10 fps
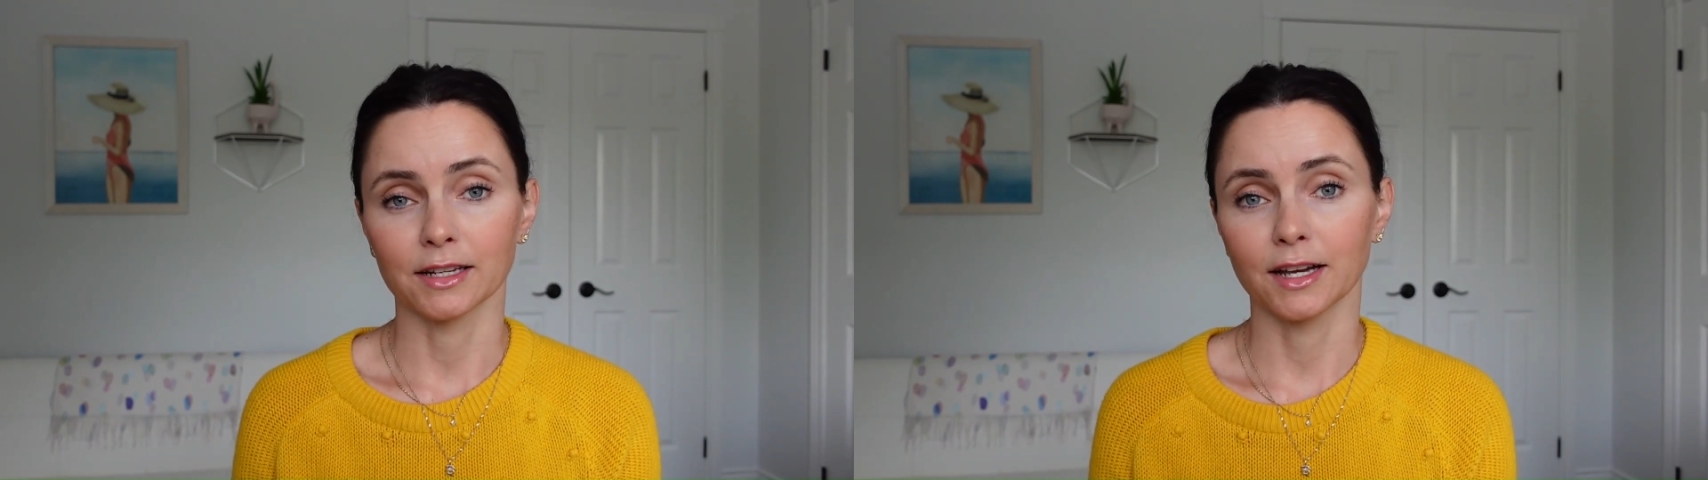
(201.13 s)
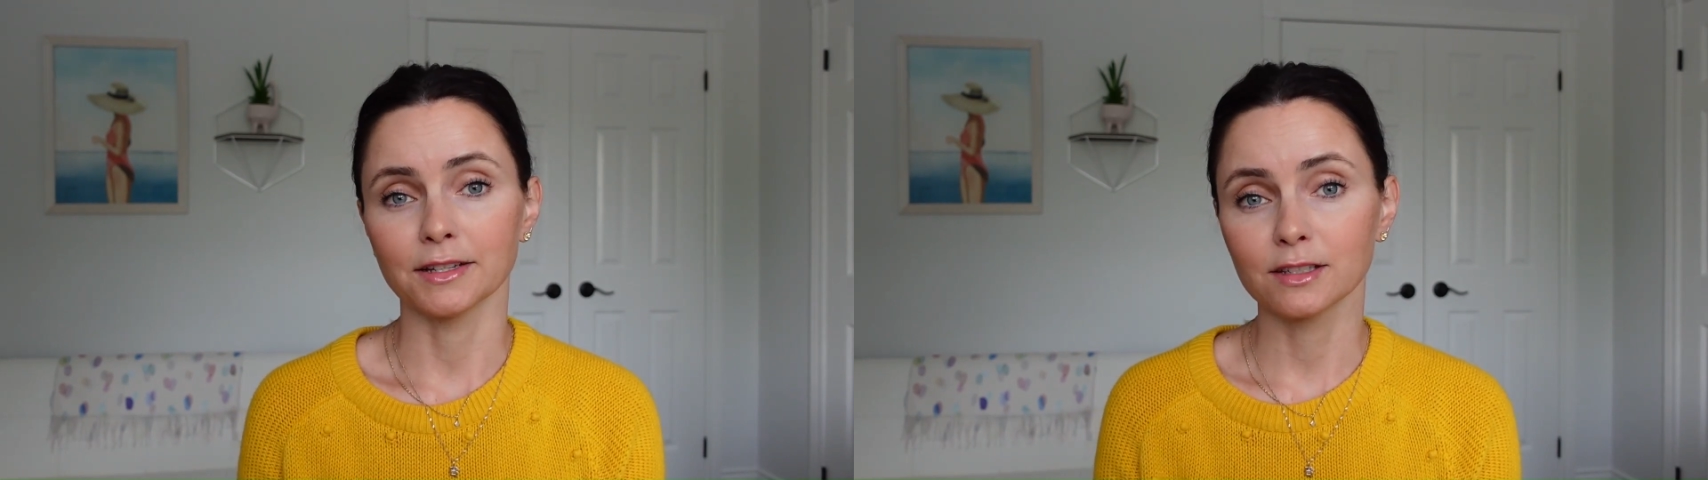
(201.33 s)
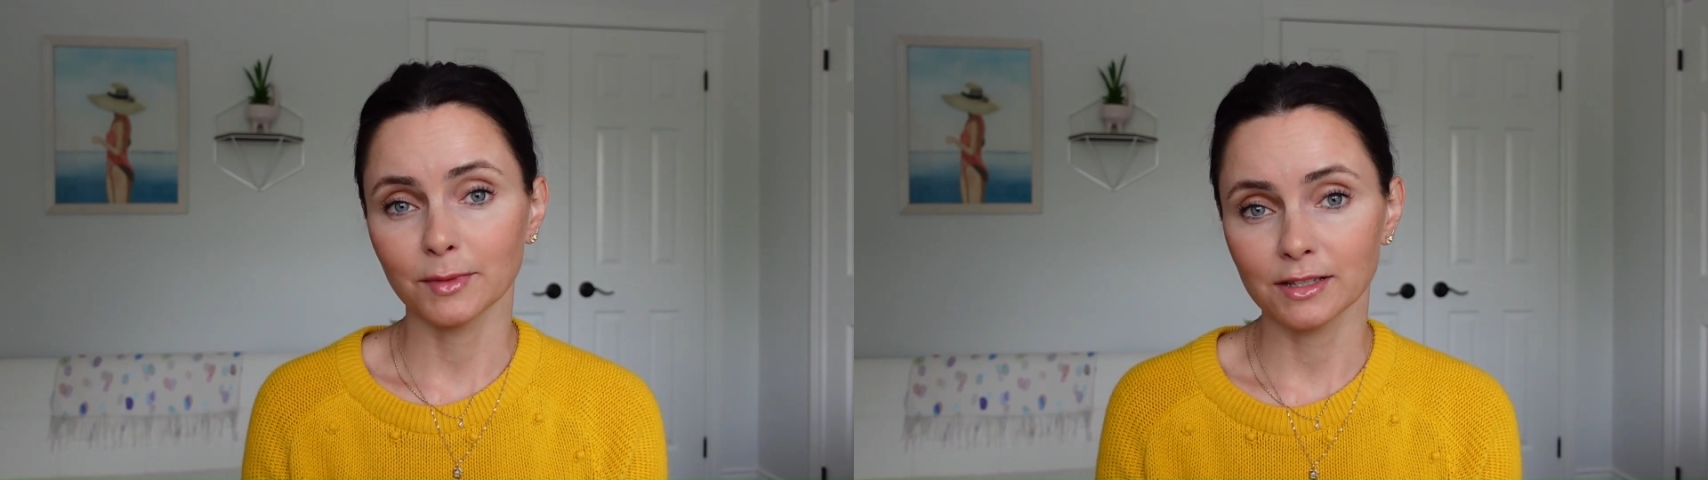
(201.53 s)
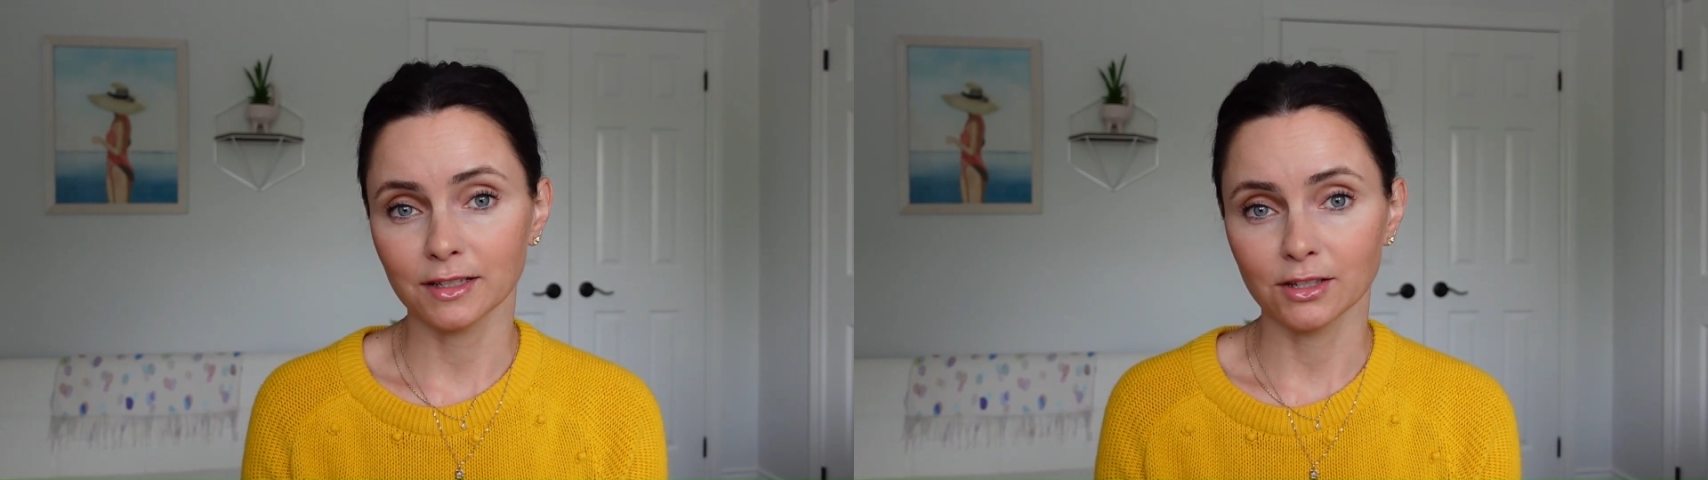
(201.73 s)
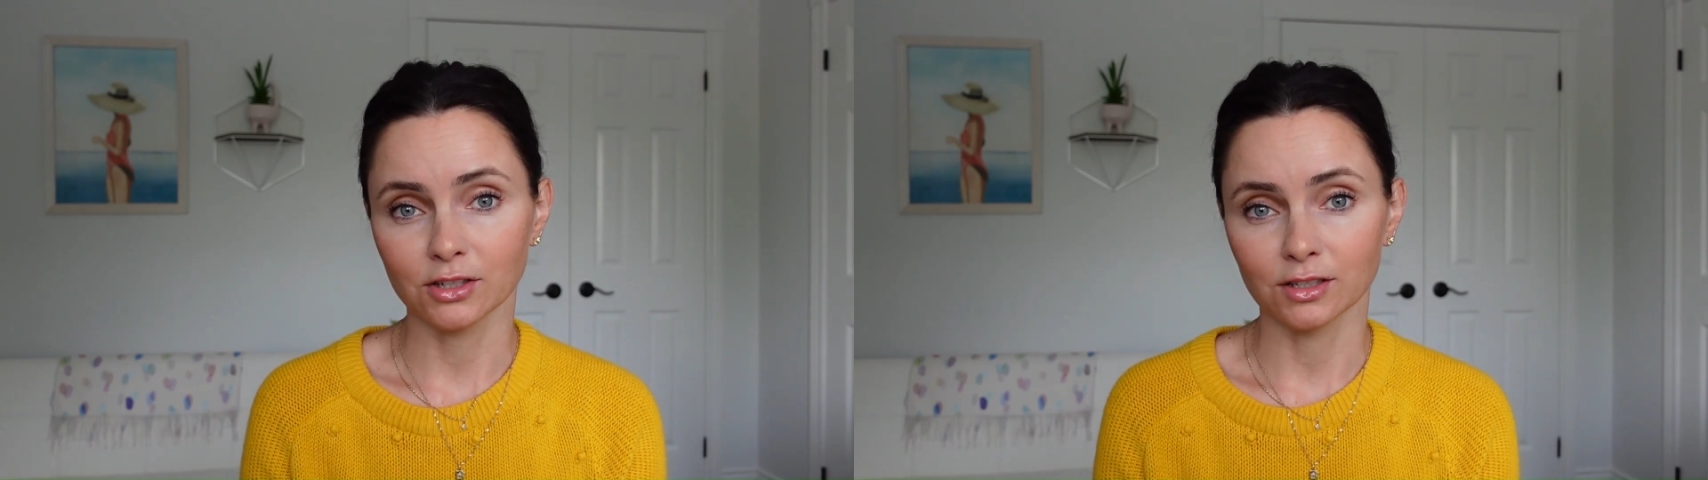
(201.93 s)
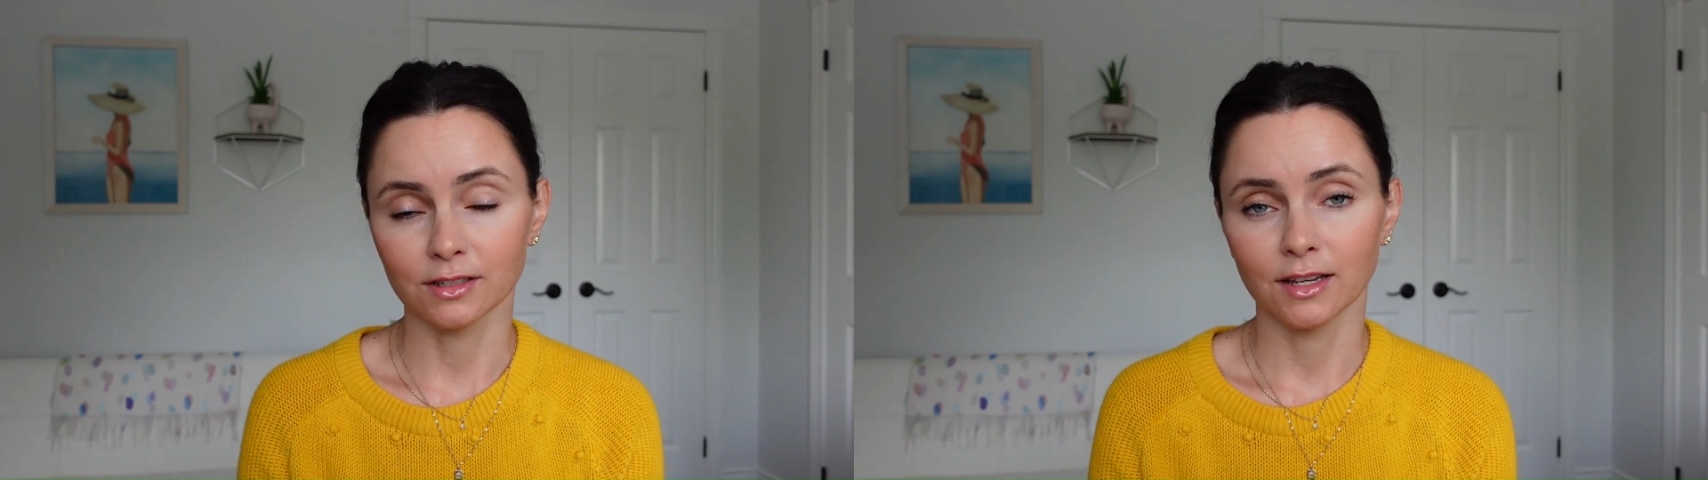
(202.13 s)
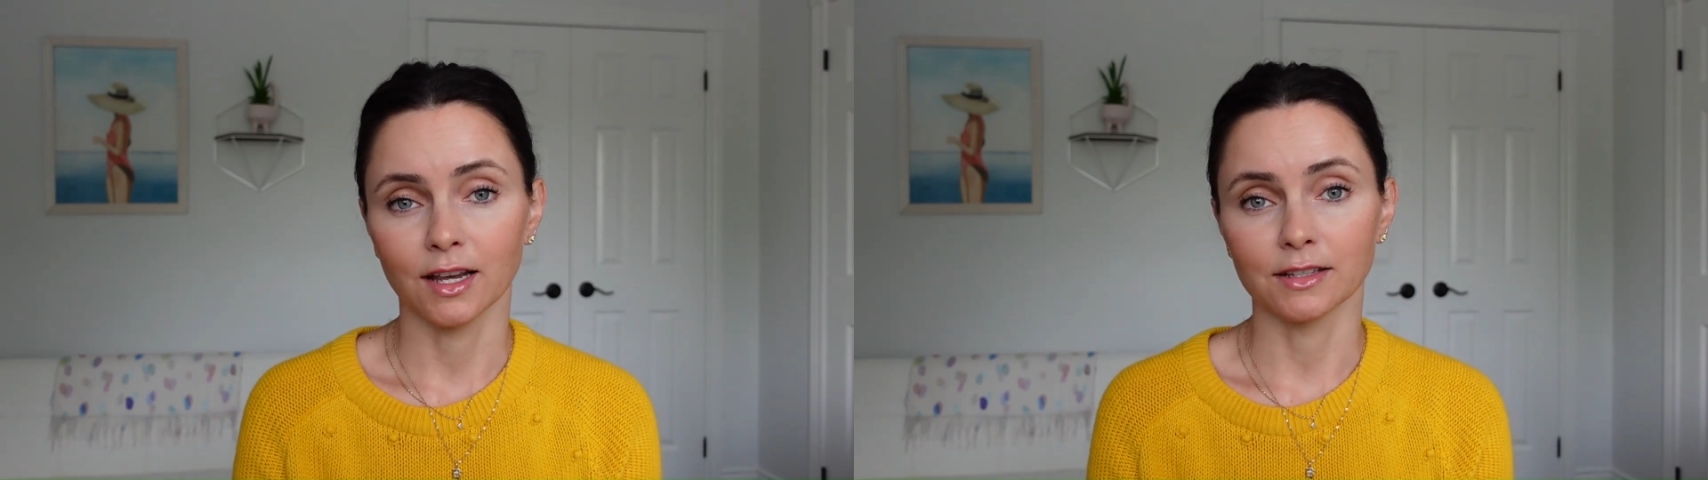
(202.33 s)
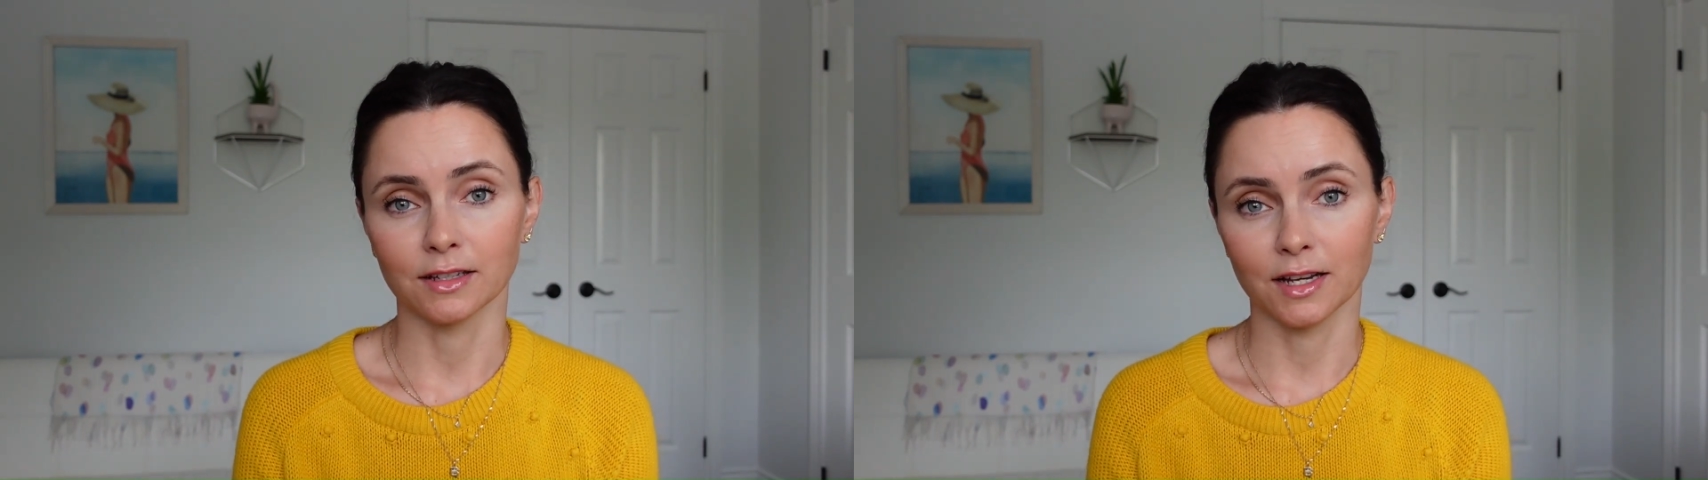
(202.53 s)
customization
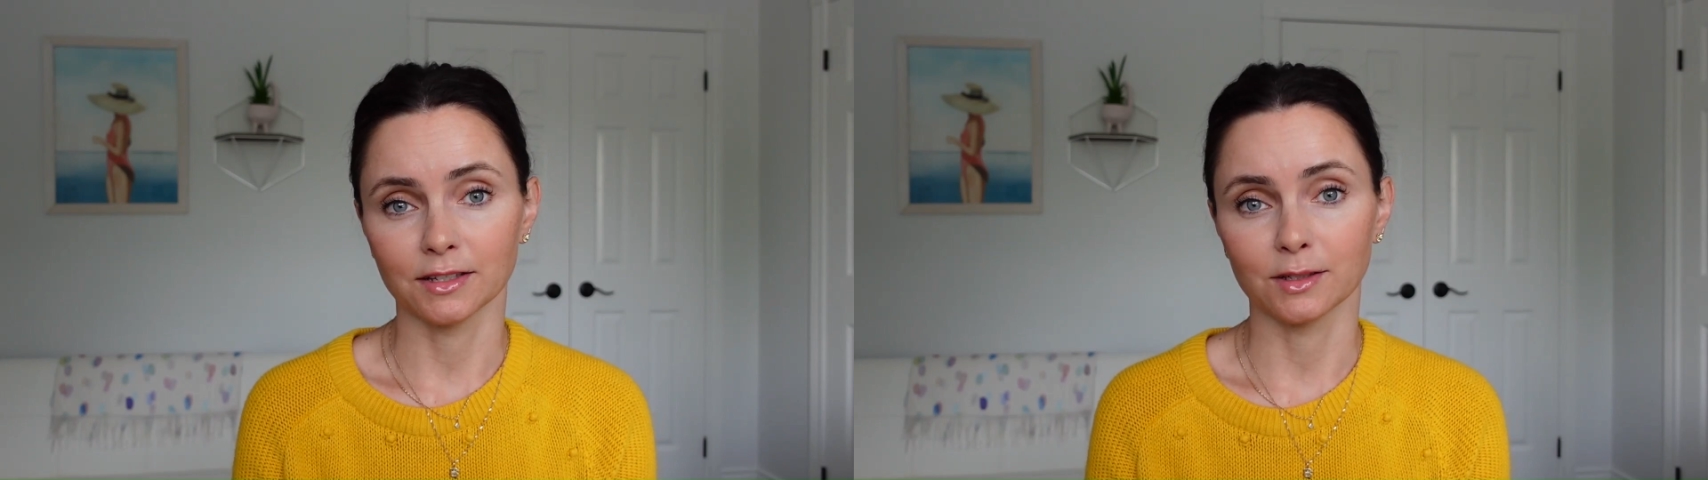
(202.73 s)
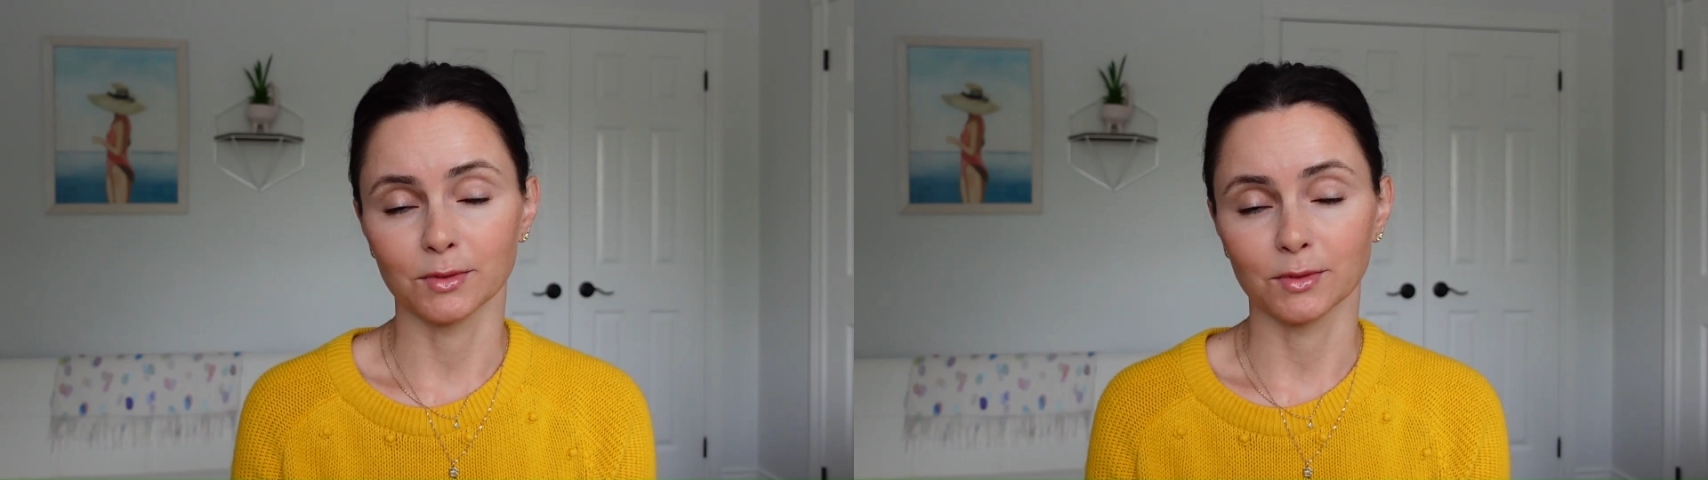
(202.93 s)
as a custom